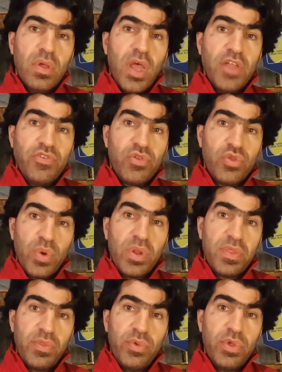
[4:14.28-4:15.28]
under
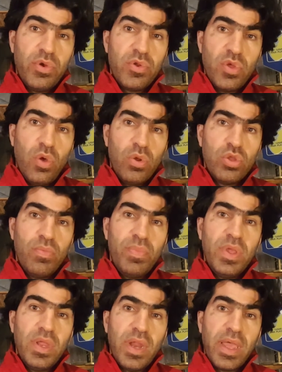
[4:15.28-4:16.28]
23 years old to
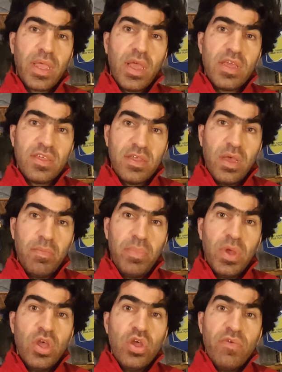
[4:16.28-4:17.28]
be like a sub
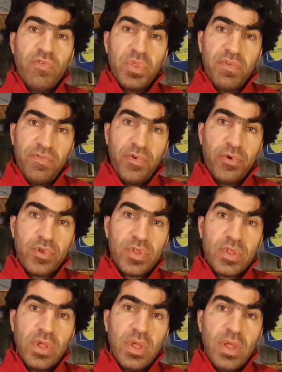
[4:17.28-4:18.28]
for the first
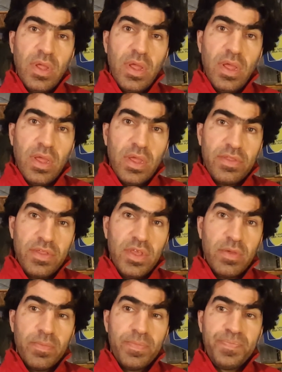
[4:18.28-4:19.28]

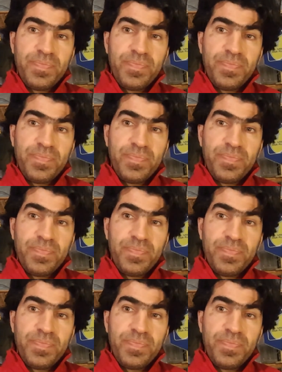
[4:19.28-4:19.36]
team.